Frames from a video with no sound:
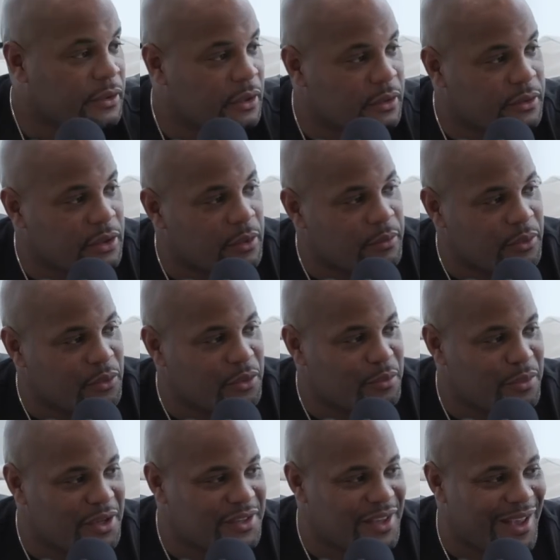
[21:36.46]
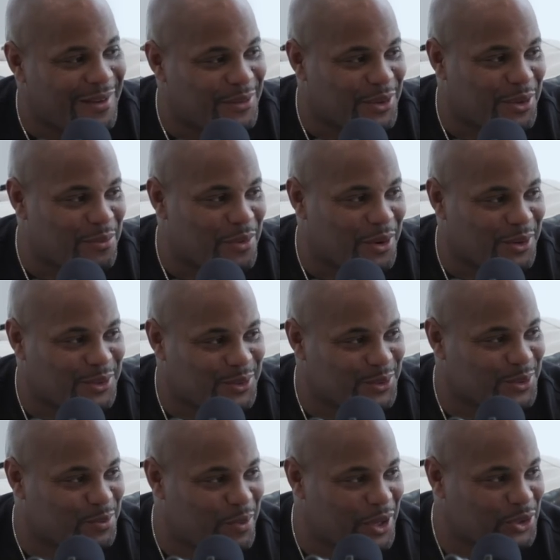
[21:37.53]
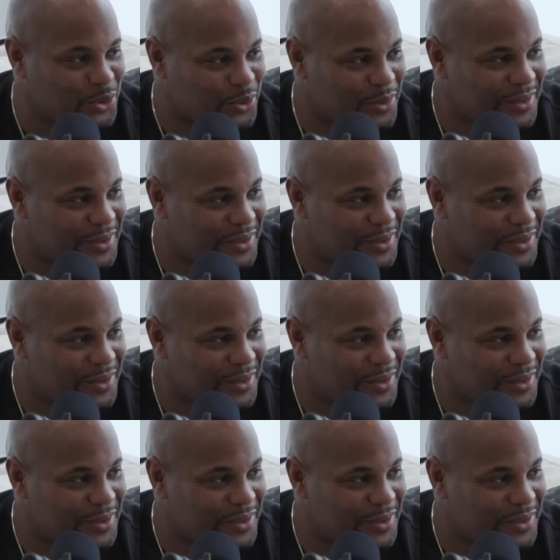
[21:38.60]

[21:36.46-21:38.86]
Tell me what makes Alvin Kamara so special.